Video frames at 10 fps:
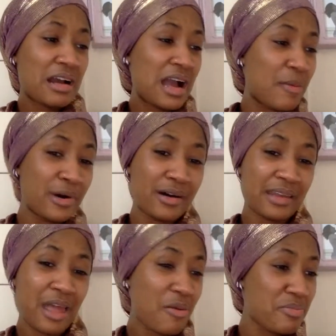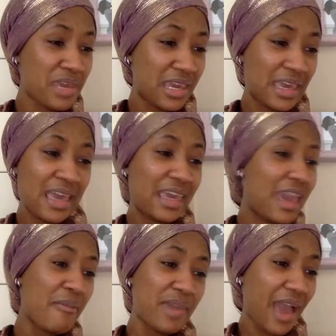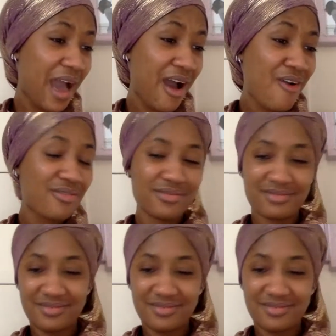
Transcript: Come on, help me. Get me out.